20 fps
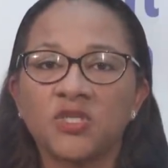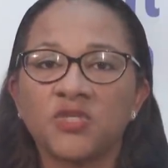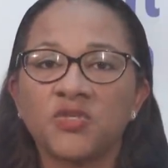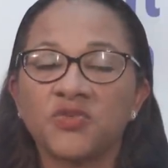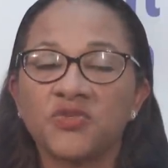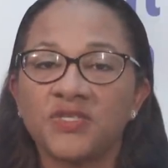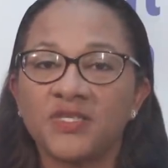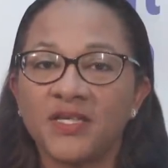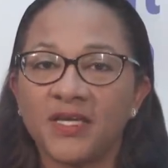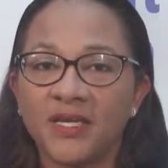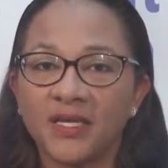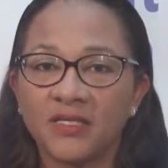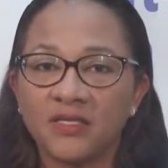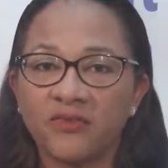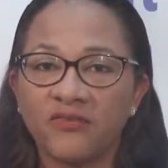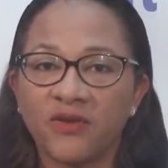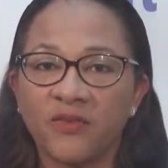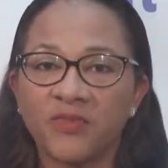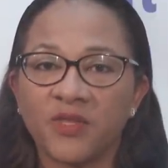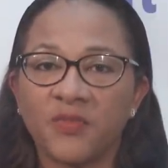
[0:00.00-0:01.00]
To date,
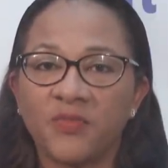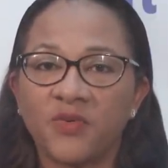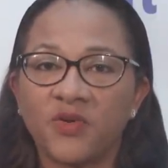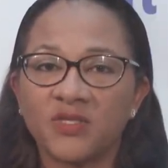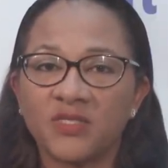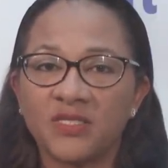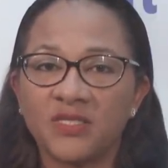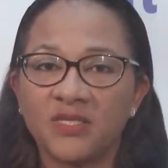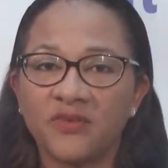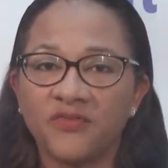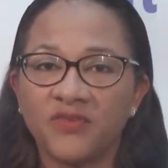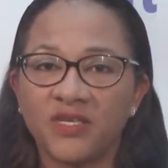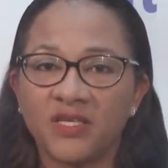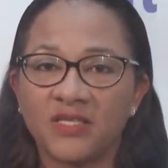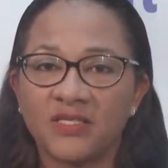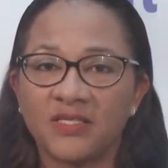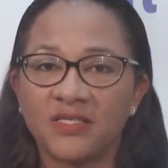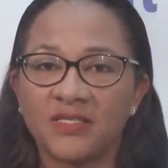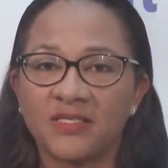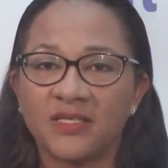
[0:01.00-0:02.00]
from the positive
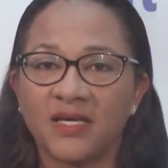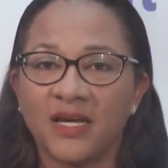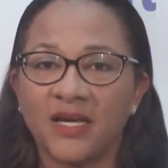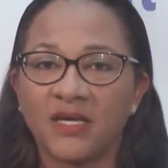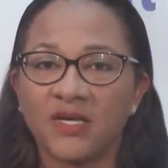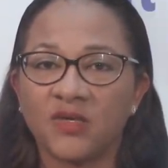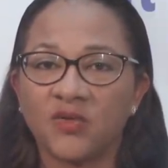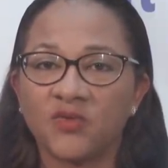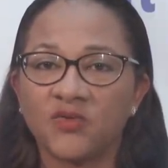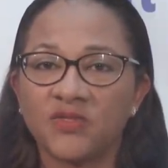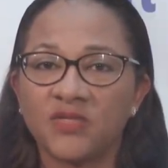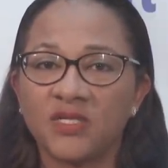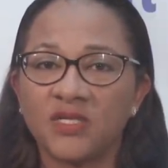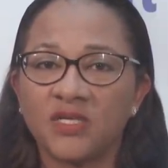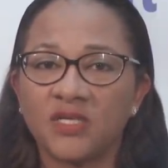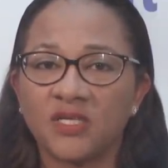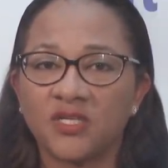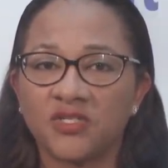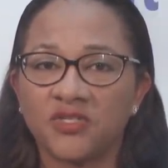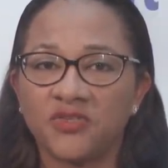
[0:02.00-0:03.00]
cases diagnosed in
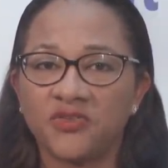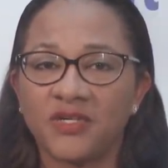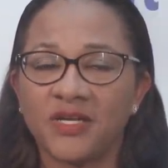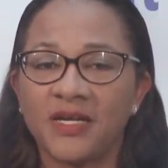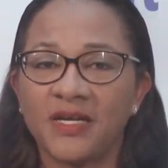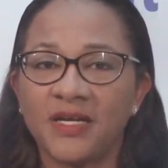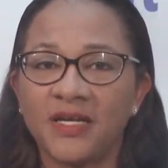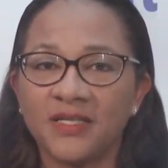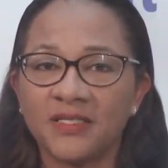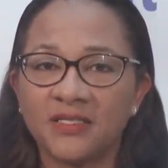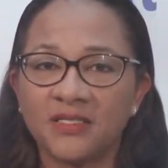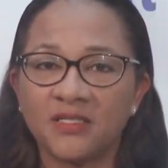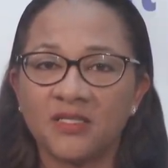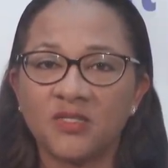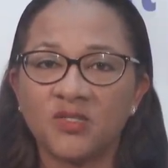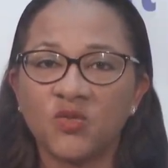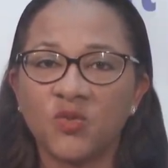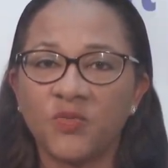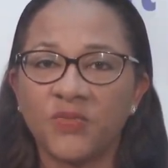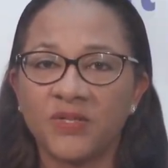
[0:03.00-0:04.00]
country, less
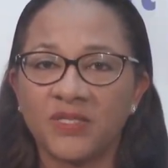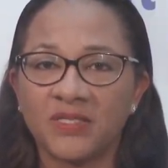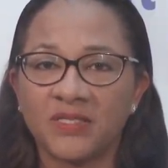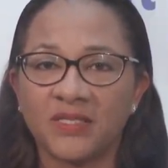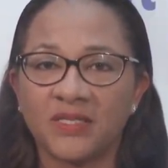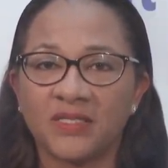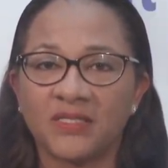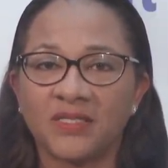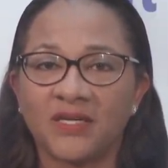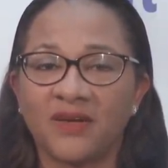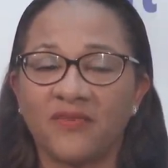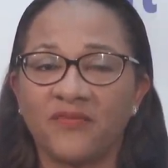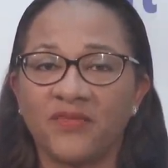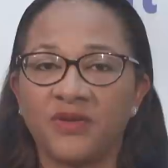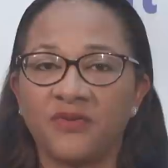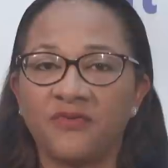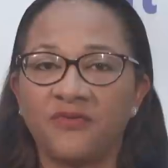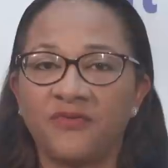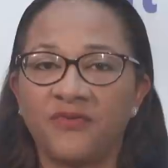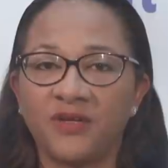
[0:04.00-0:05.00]
than 2% have
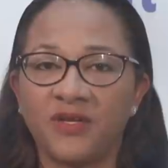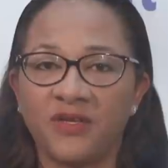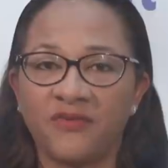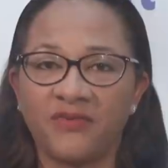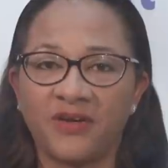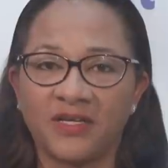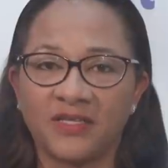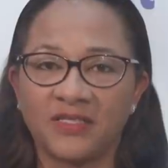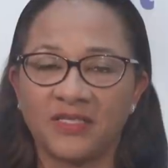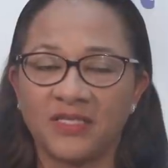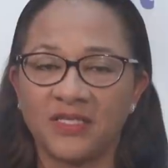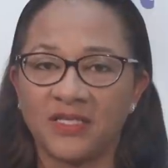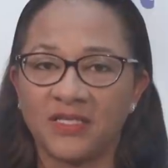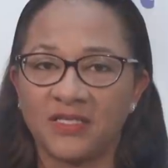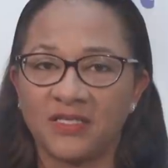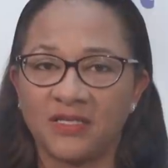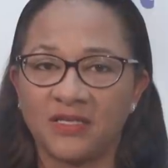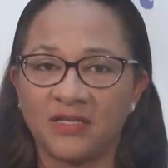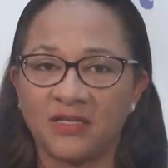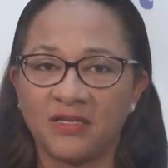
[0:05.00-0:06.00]
been fully
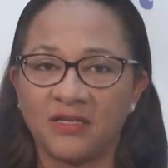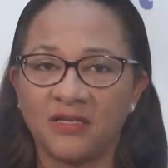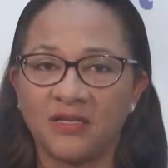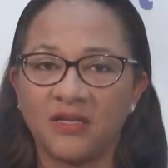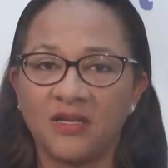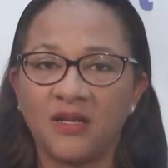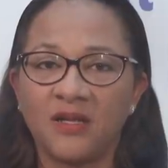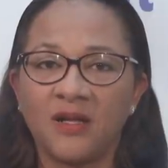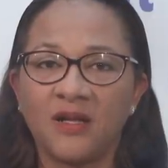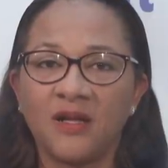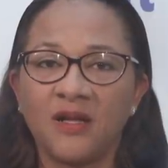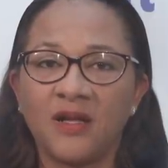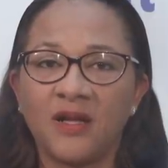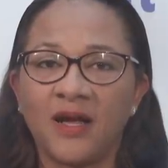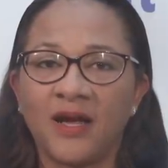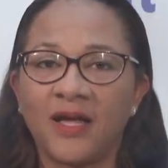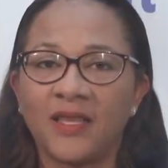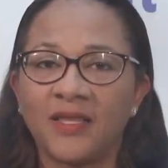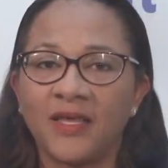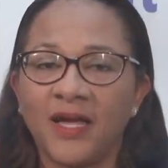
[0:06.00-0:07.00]
vaccinated
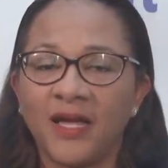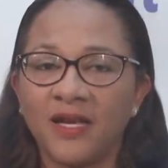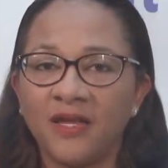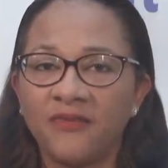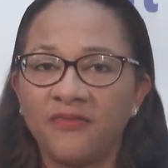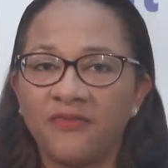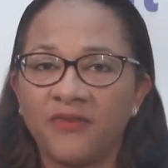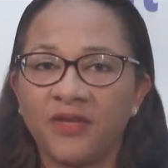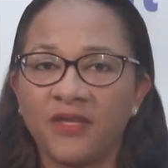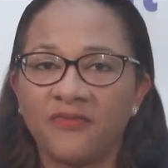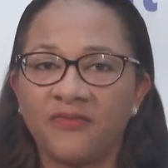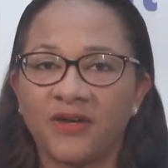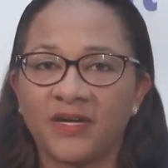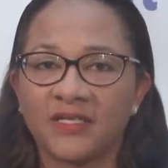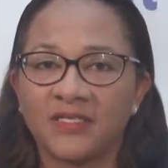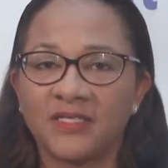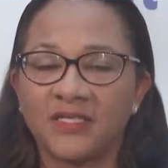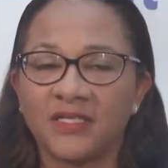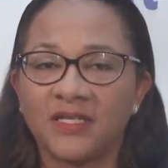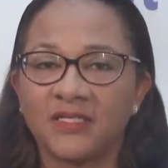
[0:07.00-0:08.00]
and um, any fully
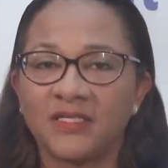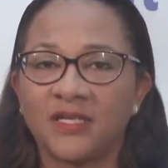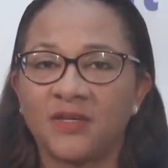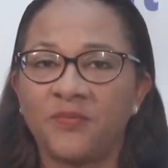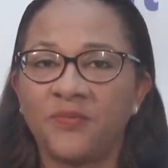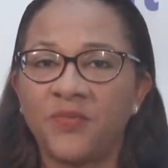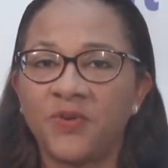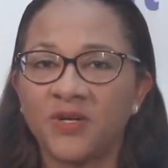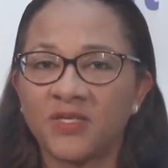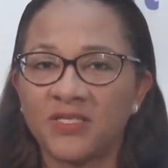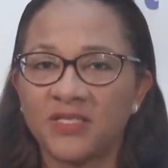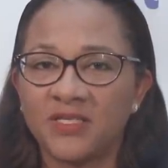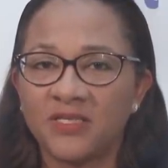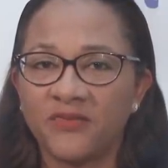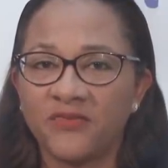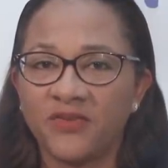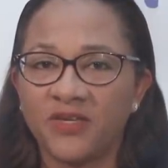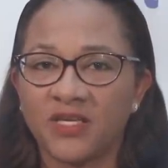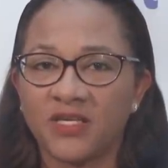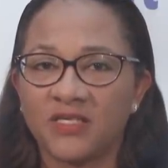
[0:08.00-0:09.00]
vaccinated
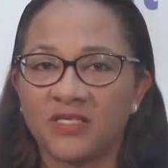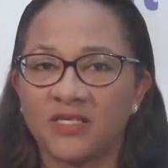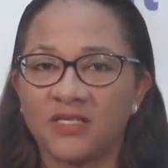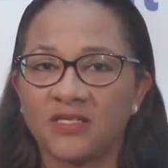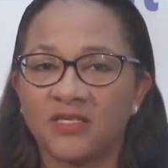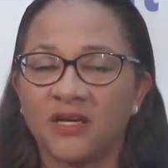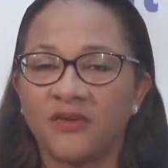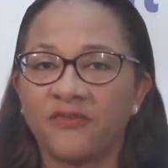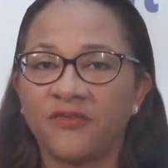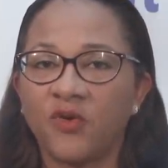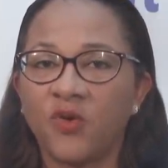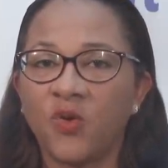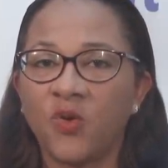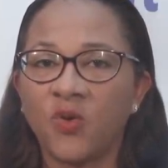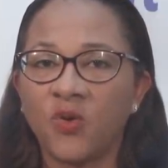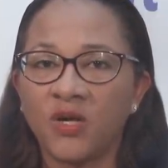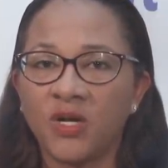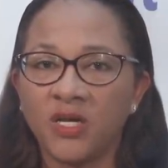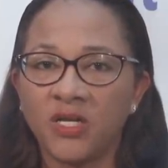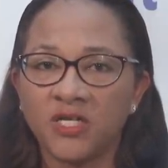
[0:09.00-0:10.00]
positive cases have
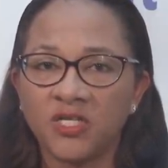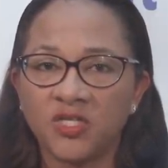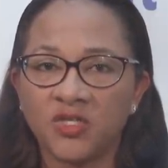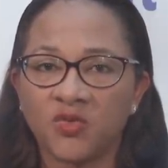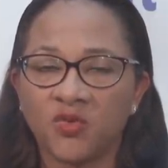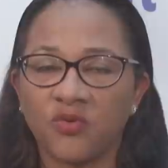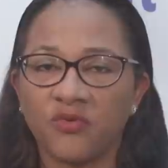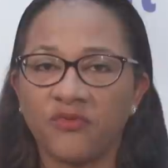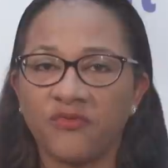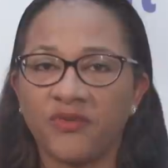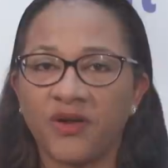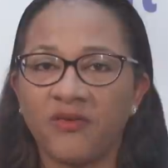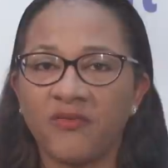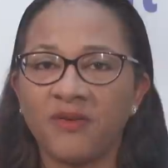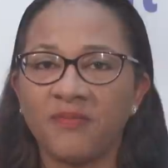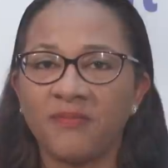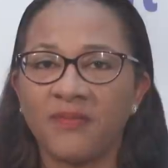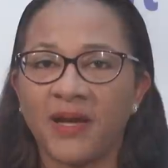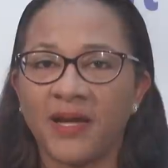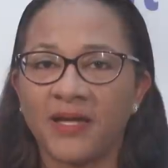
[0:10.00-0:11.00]
only shown
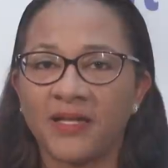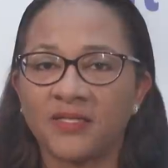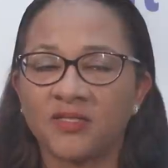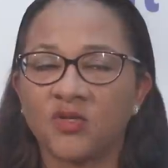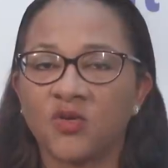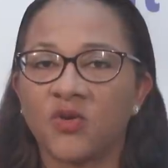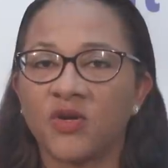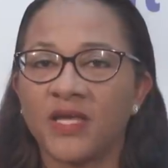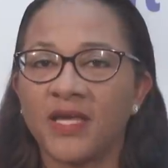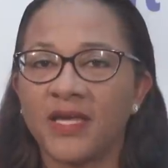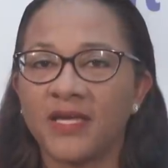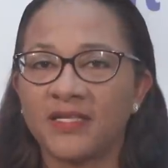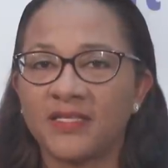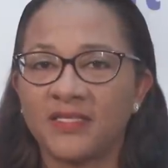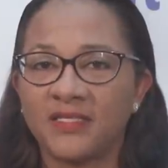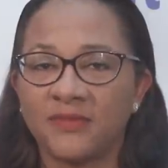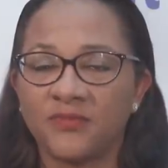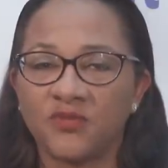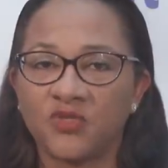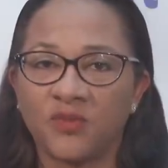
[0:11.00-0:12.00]
very mild or
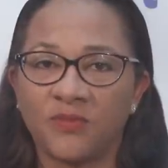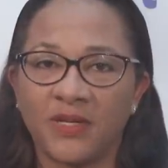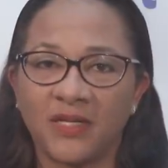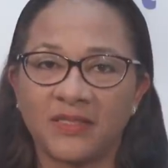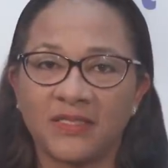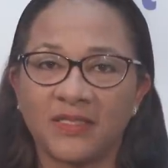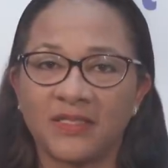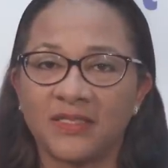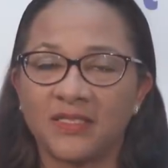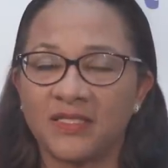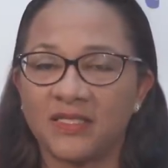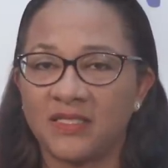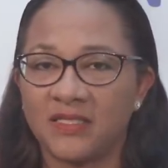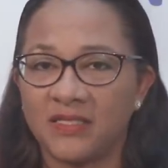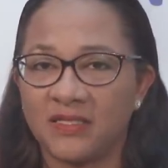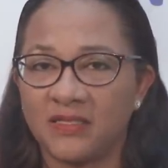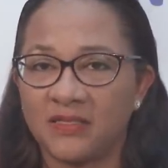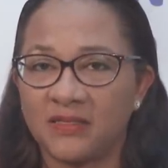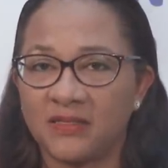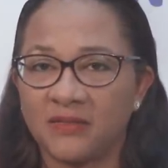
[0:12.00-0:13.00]
asymptomatic
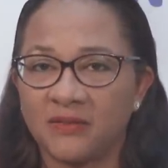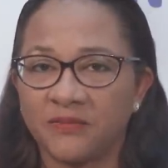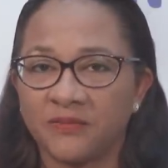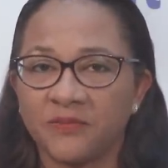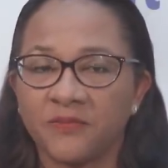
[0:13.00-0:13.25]
disease.